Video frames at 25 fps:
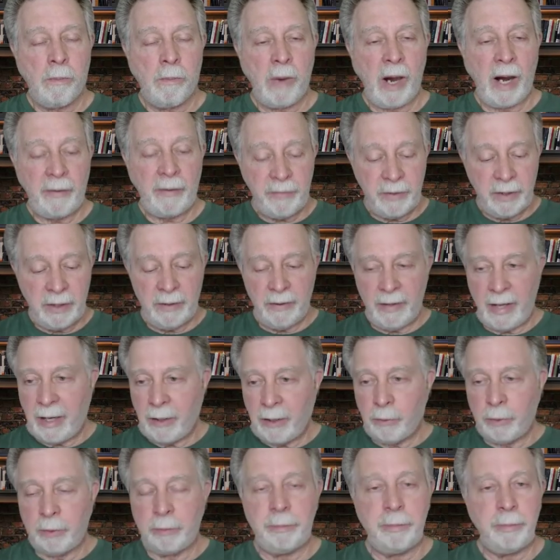I've done
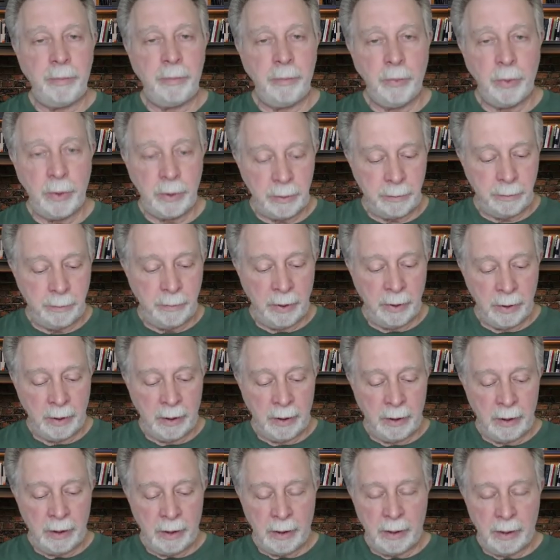that with
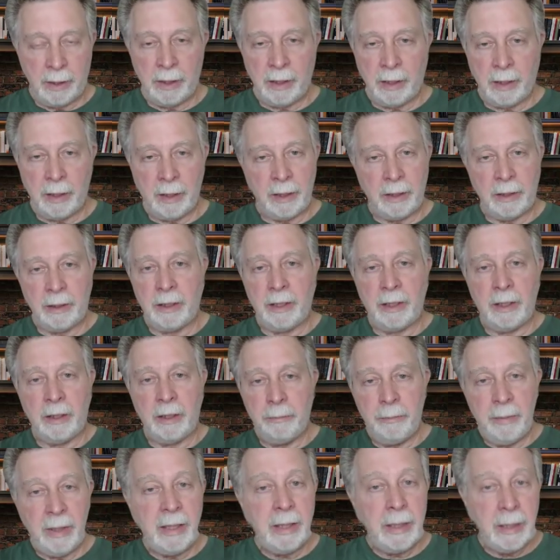
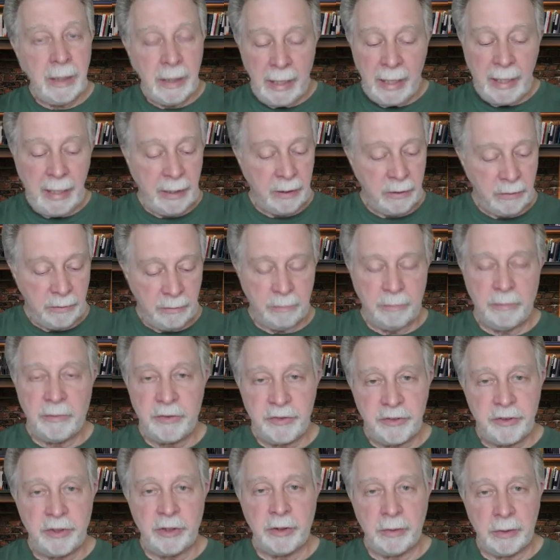men and
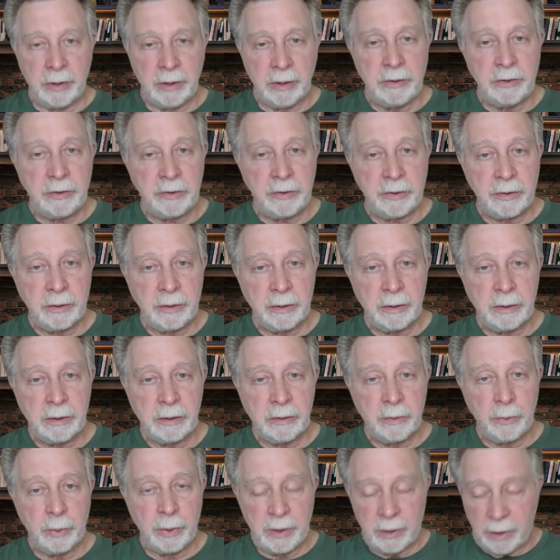students,
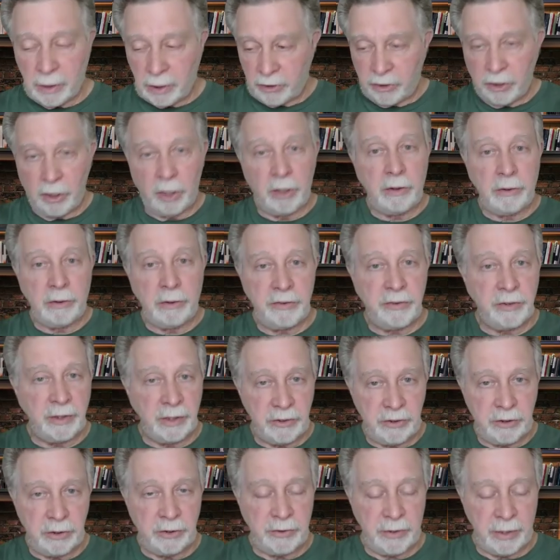with adults,
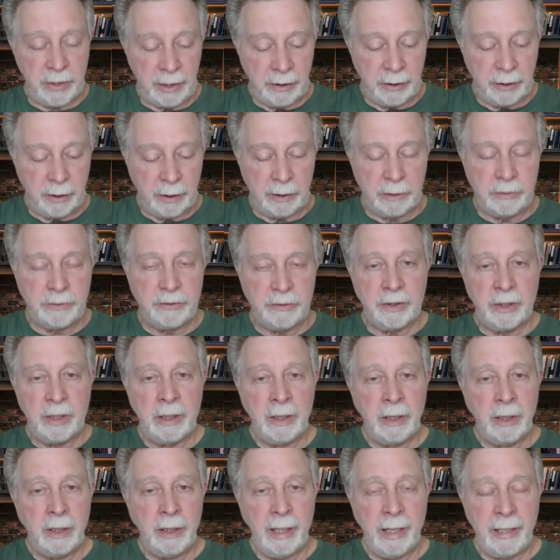I should say adults
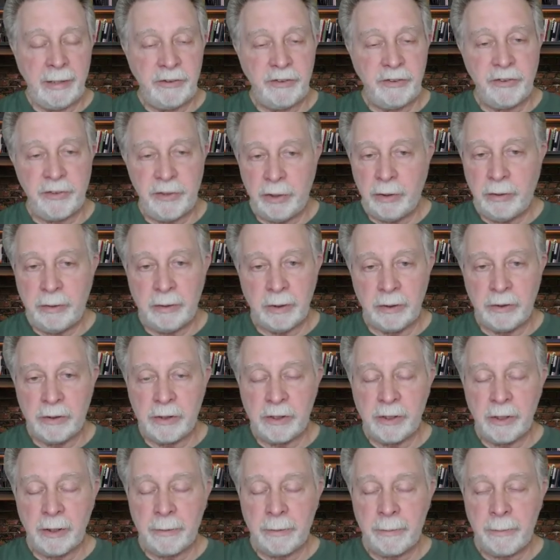and
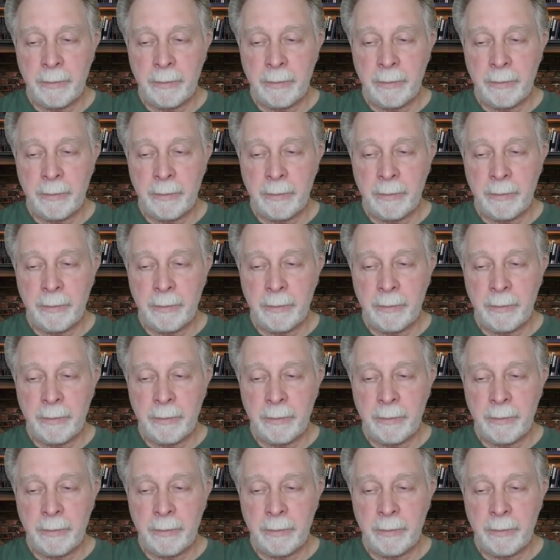students.